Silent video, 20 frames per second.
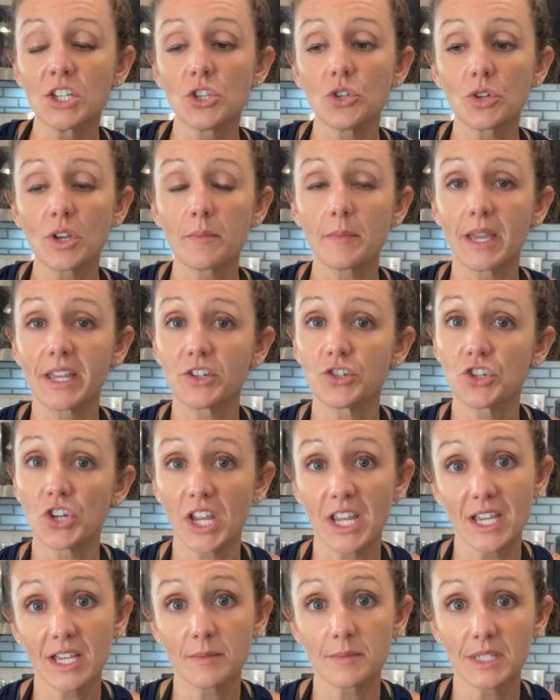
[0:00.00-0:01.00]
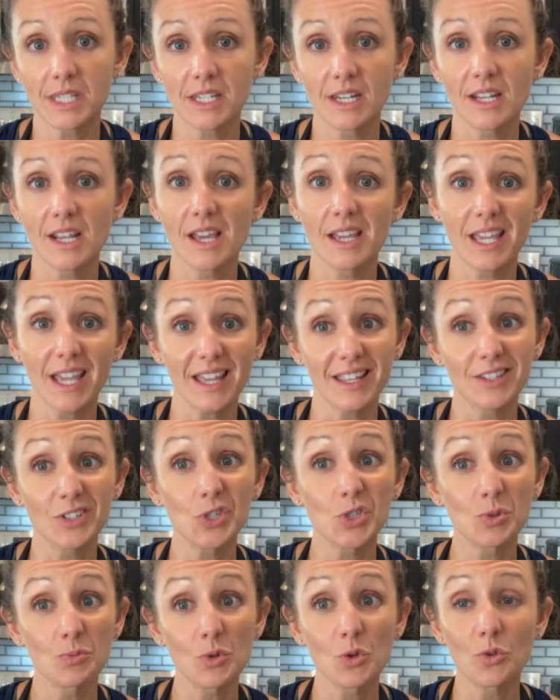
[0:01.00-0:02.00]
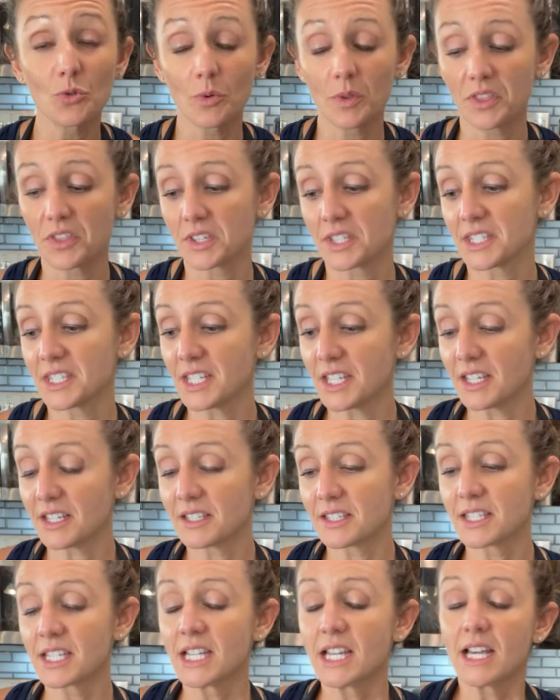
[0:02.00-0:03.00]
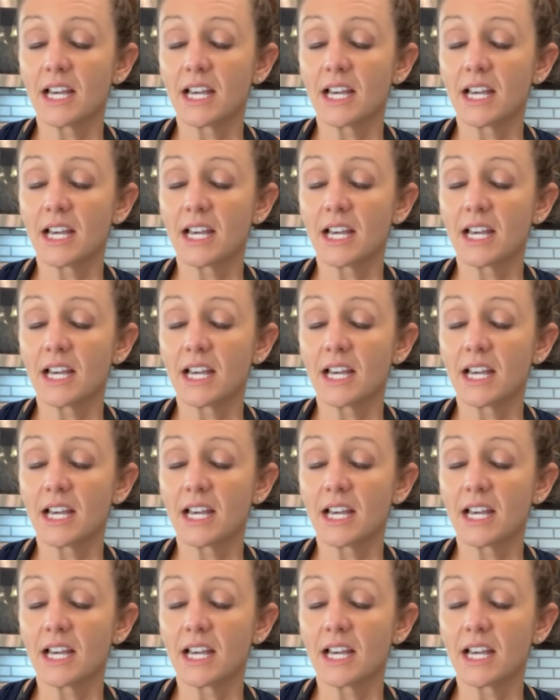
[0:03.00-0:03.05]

You can make jams in it, again, smooth with the seeds.